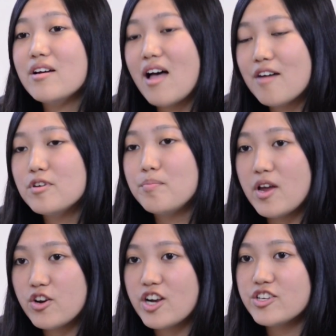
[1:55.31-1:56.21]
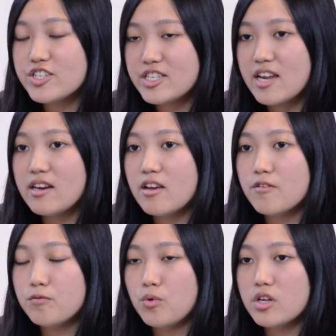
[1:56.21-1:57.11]
have a better understanding
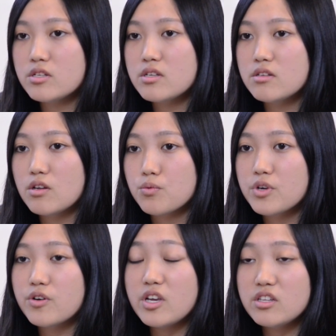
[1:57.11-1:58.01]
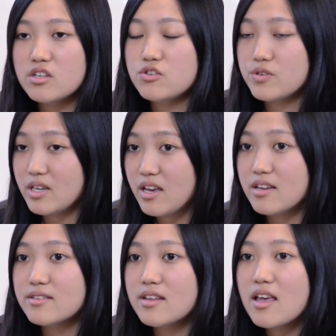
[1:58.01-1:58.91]
of what the real industry
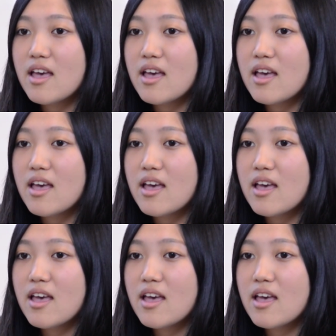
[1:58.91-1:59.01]
is,